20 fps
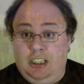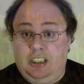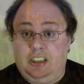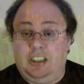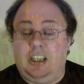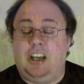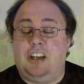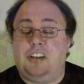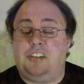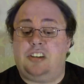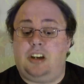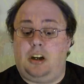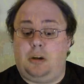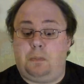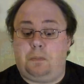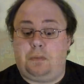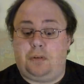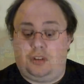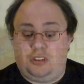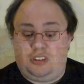Yes, our
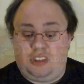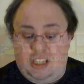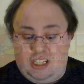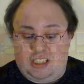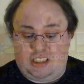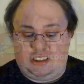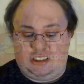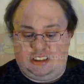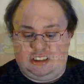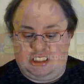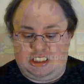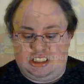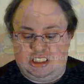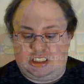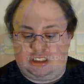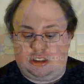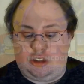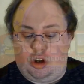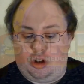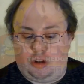protagonist
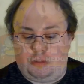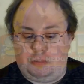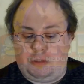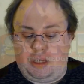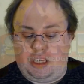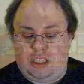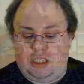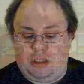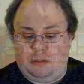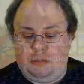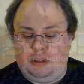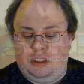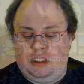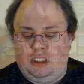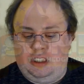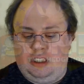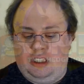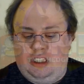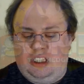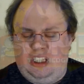is called Mayhem
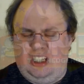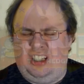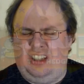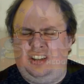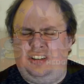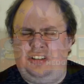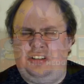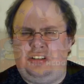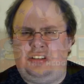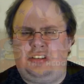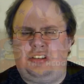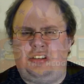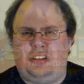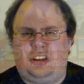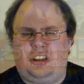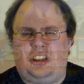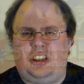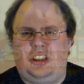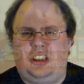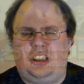in a
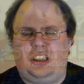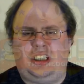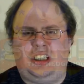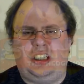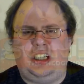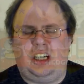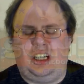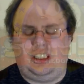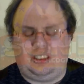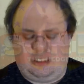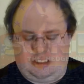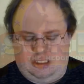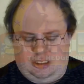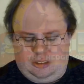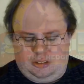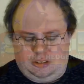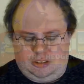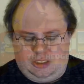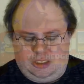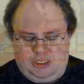circular
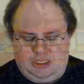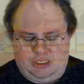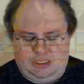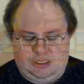cutout.